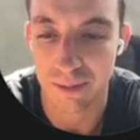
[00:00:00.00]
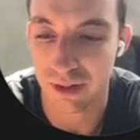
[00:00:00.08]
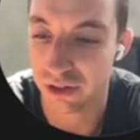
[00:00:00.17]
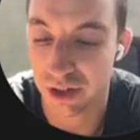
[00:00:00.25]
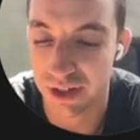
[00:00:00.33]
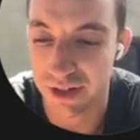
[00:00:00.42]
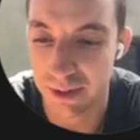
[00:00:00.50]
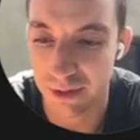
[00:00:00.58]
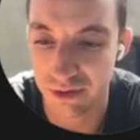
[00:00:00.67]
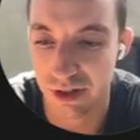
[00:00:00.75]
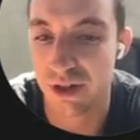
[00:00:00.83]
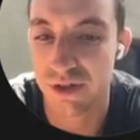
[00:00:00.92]
And I'll create
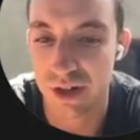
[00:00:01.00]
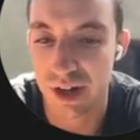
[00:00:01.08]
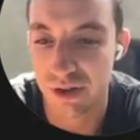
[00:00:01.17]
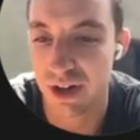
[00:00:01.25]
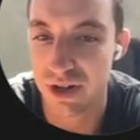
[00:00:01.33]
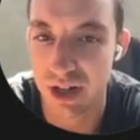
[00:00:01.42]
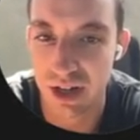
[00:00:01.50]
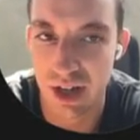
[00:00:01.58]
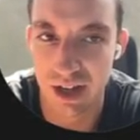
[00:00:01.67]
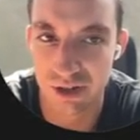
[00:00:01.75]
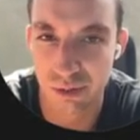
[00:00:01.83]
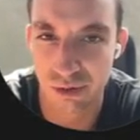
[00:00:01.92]
separate videos on how you actually
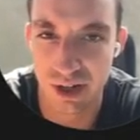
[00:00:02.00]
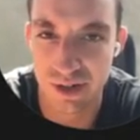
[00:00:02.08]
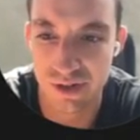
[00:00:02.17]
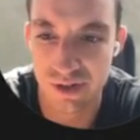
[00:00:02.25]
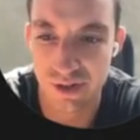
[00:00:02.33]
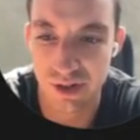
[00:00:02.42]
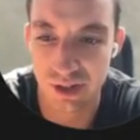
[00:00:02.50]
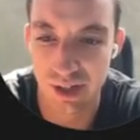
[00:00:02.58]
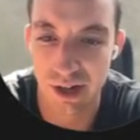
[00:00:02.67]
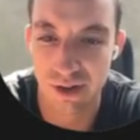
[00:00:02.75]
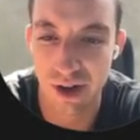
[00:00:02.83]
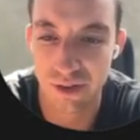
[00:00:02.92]
export lists and
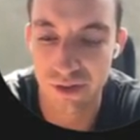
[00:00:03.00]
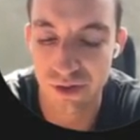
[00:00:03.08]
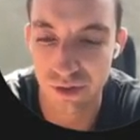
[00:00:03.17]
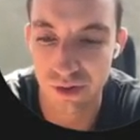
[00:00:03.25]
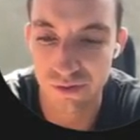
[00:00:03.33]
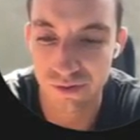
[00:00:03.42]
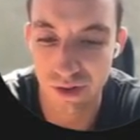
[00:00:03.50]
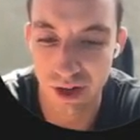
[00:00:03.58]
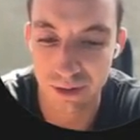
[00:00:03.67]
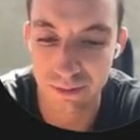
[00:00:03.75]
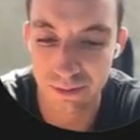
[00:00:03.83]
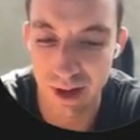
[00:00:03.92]
get around the sort of
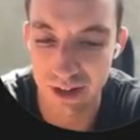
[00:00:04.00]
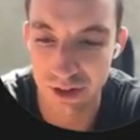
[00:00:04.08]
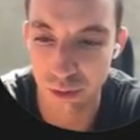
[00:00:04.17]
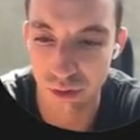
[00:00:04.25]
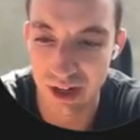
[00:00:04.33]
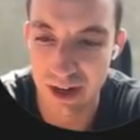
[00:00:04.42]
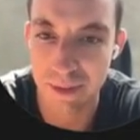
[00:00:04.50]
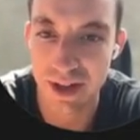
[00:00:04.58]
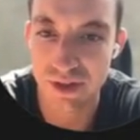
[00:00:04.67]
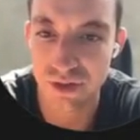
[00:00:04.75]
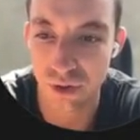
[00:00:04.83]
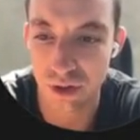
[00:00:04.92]
export
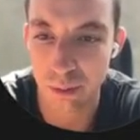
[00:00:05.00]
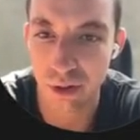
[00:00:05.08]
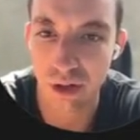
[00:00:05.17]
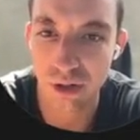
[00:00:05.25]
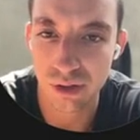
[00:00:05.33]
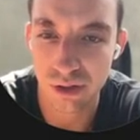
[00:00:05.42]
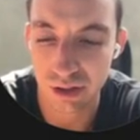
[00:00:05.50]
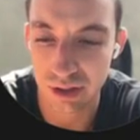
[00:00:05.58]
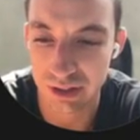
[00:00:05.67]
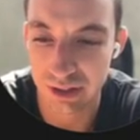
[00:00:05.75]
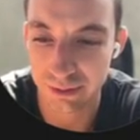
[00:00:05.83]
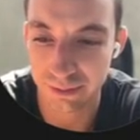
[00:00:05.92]
limits on Apollo
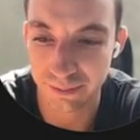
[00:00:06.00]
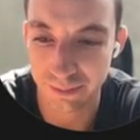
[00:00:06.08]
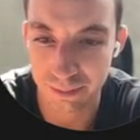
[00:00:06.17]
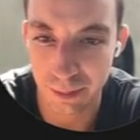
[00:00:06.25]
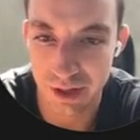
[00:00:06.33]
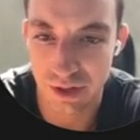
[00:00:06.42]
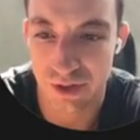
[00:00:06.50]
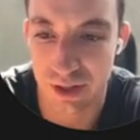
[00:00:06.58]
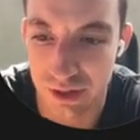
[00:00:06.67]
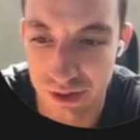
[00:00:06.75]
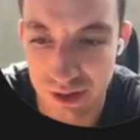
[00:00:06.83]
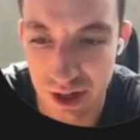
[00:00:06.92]
by
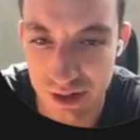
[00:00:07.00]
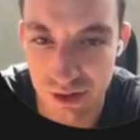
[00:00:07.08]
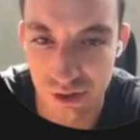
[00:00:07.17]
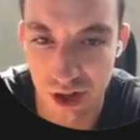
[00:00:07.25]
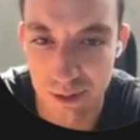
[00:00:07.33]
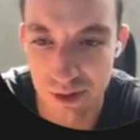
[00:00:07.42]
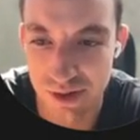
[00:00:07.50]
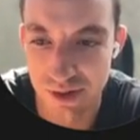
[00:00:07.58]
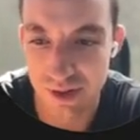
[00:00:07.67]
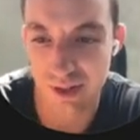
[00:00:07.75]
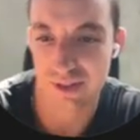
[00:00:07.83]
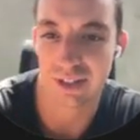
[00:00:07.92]
using data scrapers and
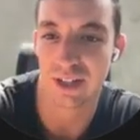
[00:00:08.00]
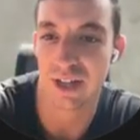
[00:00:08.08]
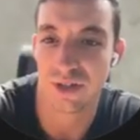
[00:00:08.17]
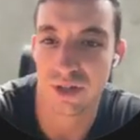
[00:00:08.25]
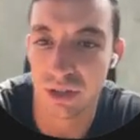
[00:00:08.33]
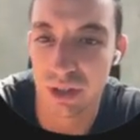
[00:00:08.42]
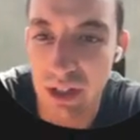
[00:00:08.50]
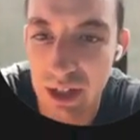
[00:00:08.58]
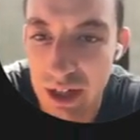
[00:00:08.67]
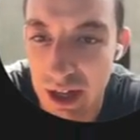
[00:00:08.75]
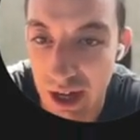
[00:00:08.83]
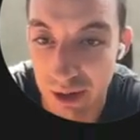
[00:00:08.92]
things like that. So
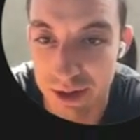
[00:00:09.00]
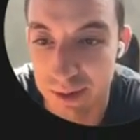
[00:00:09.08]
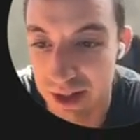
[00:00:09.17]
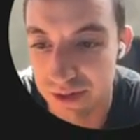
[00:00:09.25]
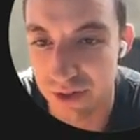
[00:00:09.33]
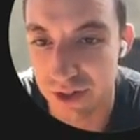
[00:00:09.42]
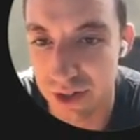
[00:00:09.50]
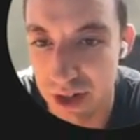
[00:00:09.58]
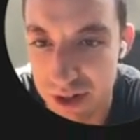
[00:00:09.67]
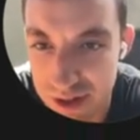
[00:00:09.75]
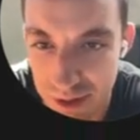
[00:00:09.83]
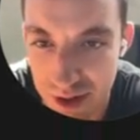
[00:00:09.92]
anyways, but that's for
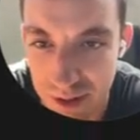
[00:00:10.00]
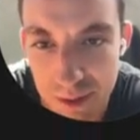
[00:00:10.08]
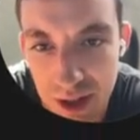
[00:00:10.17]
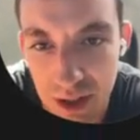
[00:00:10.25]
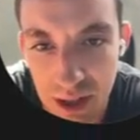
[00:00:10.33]
a separate time.